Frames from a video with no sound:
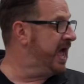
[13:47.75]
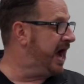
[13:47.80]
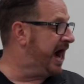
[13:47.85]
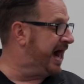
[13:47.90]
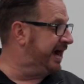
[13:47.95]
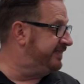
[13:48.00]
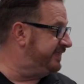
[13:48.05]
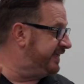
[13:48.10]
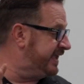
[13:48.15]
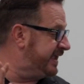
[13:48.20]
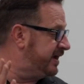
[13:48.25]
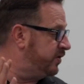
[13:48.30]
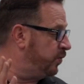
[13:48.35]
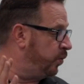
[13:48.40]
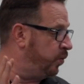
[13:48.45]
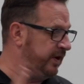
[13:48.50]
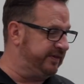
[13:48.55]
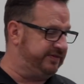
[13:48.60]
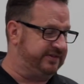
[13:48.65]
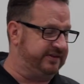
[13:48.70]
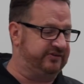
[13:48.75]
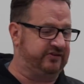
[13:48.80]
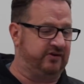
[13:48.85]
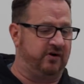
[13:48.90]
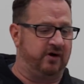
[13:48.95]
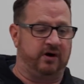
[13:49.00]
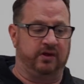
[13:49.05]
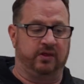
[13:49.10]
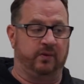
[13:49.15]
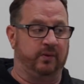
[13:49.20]
I think with this
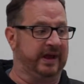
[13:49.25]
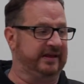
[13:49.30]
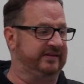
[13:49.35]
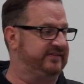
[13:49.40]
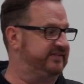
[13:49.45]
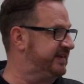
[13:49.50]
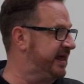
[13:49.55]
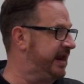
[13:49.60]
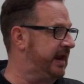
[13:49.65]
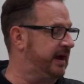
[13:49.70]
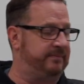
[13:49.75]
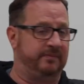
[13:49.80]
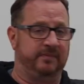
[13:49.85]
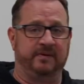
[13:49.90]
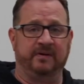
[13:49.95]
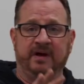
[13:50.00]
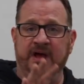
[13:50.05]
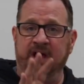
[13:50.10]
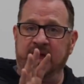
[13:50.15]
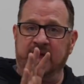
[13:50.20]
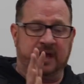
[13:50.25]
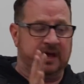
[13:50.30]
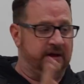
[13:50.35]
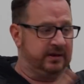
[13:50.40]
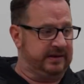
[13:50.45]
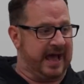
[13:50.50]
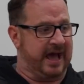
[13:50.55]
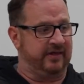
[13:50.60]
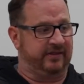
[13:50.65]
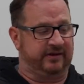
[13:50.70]
car, the way it's set up,
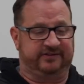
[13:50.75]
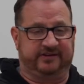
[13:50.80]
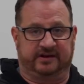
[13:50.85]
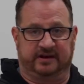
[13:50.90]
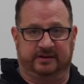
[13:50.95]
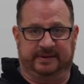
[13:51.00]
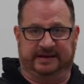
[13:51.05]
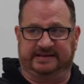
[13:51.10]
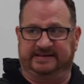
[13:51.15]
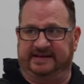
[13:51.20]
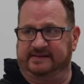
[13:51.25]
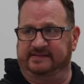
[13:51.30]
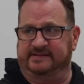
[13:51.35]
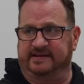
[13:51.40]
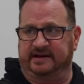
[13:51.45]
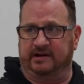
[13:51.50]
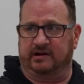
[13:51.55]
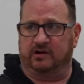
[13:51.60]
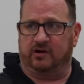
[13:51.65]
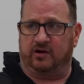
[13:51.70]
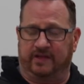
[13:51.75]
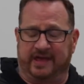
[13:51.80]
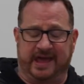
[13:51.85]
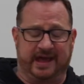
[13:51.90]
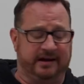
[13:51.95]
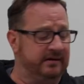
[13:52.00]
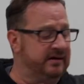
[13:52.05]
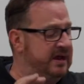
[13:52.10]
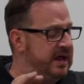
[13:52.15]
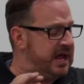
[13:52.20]
now that it's going to be tinted and all
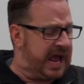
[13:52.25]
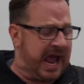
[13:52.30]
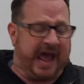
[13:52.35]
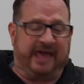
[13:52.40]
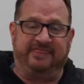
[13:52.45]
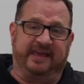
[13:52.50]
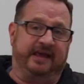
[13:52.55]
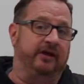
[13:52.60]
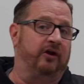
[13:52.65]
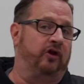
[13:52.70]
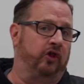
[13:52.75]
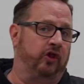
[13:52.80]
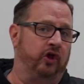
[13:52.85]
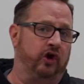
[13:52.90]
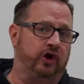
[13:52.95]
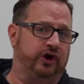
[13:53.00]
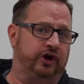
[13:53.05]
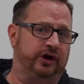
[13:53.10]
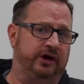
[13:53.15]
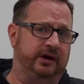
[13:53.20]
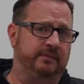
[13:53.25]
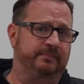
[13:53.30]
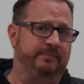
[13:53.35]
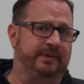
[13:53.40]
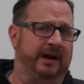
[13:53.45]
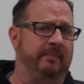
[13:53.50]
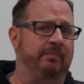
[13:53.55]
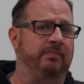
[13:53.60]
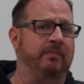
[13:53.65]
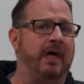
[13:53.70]
that, I think it'll look good,
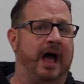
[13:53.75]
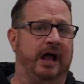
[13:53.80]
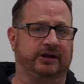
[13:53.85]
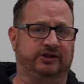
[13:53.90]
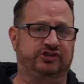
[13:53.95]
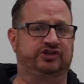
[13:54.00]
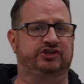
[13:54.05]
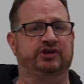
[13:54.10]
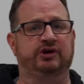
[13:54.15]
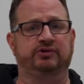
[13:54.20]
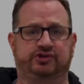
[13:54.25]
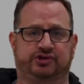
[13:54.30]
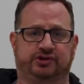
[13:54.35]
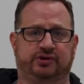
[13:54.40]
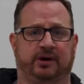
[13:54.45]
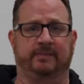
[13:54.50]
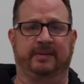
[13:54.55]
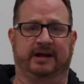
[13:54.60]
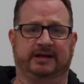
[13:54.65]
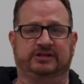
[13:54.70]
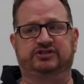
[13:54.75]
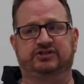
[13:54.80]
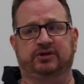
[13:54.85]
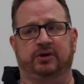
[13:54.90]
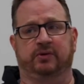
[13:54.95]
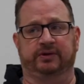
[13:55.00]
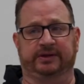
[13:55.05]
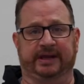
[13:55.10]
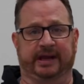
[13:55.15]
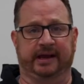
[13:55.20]
but I'm not so sure. I'm not
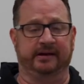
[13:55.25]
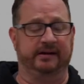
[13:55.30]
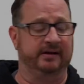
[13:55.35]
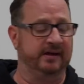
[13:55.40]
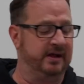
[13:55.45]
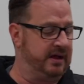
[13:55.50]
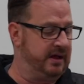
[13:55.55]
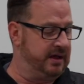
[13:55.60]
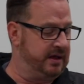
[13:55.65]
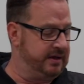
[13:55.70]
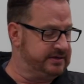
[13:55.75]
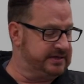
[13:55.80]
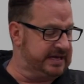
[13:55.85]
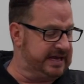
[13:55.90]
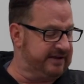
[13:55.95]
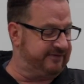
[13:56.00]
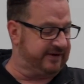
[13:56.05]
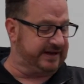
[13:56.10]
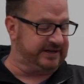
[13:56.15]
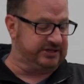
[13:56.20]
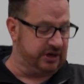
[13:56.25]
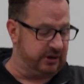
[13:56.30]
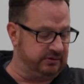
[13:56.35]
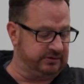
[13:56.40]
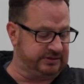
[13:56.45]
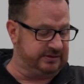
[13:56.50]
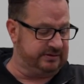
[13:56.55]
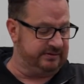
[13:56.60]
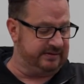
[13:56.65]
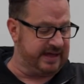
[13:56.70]
sold yet. If I don't
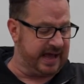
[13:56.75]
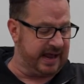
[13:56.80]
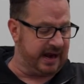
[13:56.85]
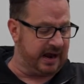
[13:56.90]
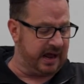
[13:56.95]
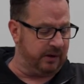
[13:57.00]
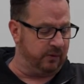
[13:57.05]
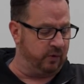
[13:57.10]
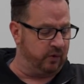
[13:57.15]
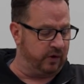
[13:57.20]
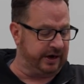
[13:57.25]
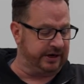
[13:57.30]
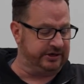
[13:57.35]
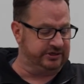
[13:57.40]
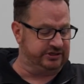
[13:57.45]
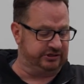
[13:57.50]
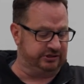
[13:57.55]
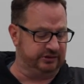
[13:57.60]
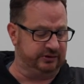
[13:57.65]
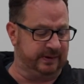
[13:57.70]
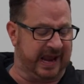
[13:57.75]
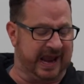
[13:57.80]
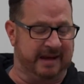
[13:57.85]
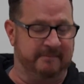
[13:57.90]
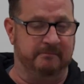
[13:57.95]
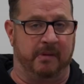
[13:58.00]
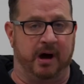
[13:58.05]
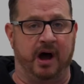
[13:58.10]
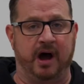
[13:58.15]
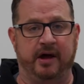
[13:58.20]
do that, I want to do a
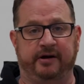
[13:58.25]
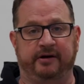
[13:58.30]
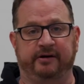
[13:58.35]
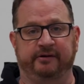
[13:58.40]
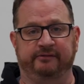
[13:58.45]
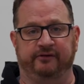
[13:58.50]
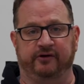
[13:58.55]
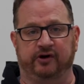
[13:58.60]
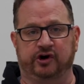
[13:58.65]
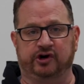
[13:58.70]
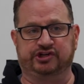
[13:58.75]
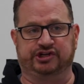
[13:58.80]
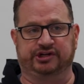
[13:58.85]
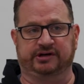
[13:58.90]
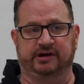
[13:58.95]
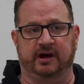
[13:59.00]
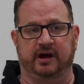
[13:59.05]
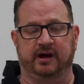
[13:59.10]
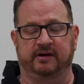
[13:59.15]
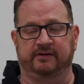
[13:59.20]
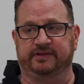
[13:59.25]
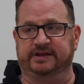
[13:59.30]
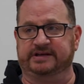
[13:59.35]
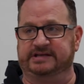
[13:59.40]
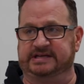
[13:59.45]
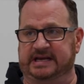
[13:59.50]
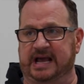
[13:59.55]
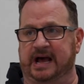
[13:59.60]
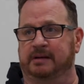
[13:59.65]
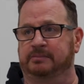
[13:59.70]
modern version of the
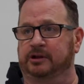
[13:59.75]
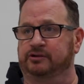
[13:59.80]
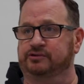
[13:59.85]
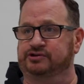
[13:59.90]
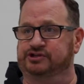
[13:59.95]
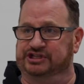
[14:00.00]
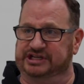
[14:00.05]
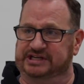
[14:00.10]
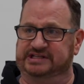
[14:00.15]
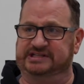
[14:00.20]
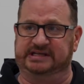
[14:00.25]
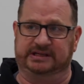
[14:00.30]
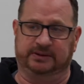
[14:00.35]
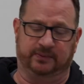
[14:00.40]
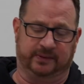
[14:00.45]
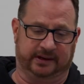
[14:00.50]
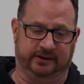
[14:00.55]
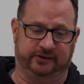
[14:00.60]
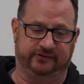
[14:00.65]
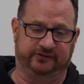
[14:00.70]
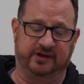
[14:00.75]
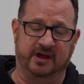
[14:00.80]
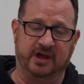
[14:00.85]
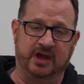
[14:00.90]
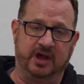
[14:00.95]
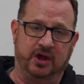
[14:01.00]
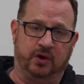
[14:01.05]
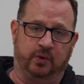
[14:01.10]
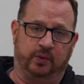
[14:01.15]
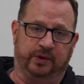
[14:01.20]
Diablo GT wheels,
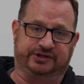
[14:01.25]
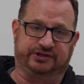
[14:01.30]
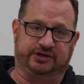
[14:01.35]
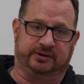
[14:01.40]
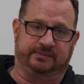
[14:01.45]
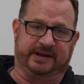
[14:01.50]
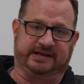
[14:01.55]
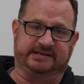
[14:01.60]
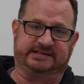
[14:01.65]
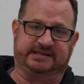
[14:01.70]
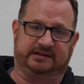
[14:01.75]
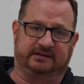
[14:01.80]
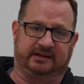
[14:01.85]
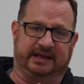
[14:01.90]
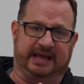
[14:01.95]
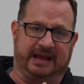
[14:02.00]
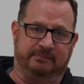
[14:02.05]
which are basically